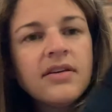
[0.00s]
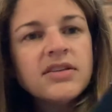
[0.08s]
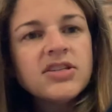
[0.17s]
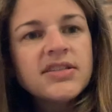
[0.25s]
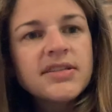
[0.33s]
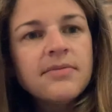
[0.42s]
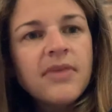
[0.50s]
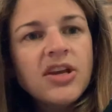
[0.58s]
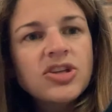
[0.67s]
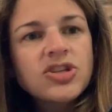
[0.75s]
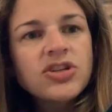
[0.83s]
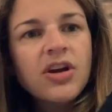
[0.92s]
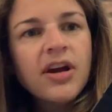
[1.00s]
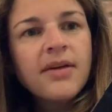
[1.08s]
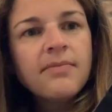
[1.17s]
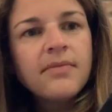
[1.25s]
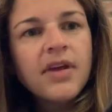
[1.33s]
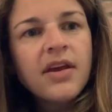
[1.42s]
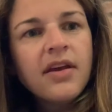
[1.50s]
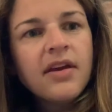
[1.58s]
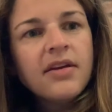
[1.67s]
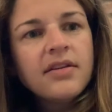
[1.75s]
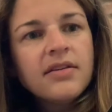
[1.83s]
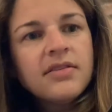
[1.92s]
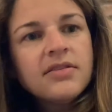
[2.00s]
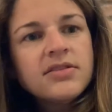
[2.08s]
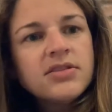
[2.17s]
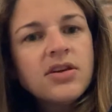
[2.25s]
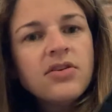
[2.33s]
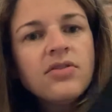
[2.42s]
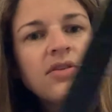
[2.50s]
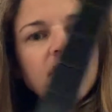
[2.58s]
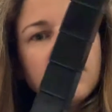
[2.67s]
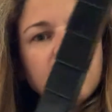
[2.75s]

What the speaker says: just to make sure I'm totally